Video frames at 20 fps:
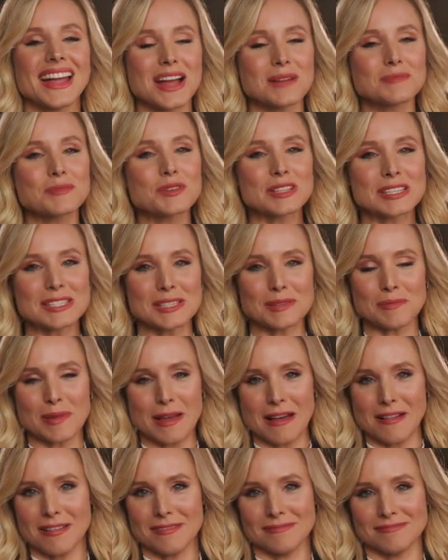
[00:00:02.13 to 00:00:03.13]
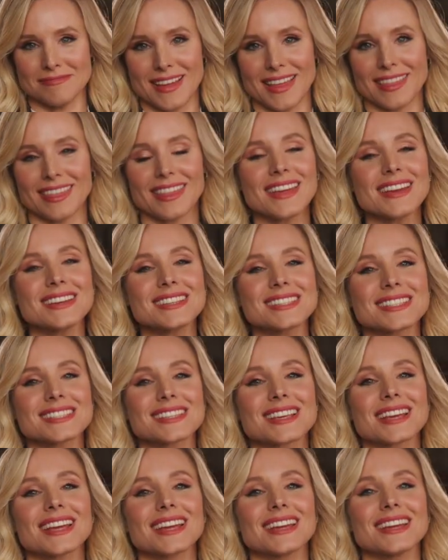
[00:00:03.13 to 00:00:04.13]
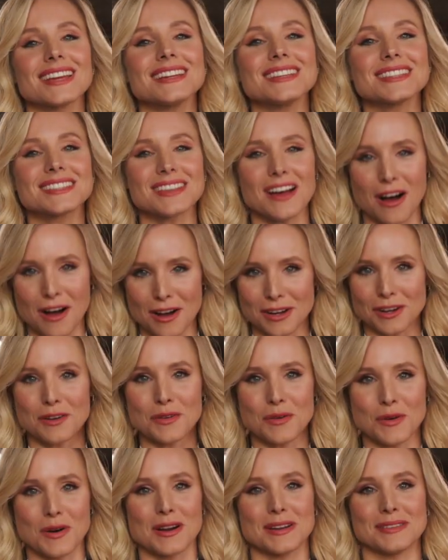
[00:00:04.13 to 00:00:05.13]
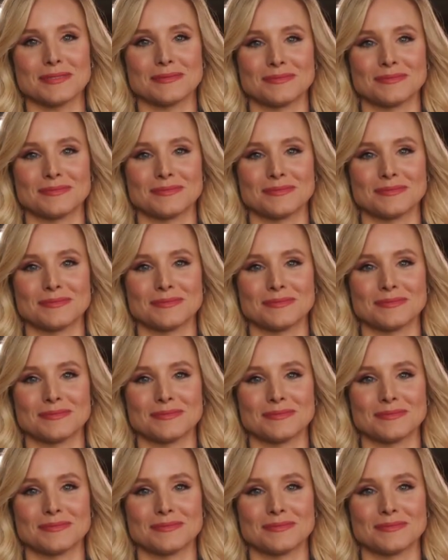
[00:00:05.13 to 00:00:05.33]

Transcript: I'm Kristen Bell, and this is Encore.